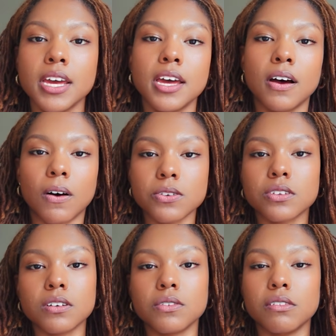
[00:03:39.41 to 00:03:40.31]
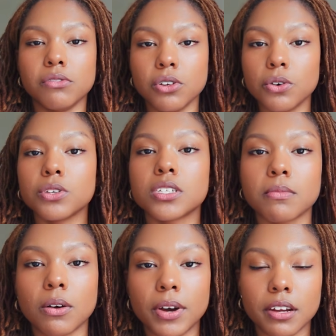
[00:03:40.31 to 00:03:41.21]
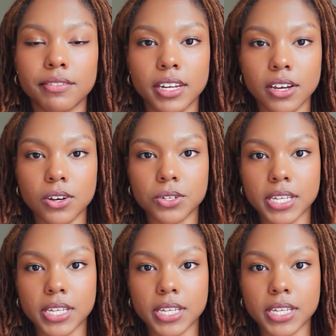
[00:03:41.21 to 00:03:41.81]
Also, if you notice in my wedding videos,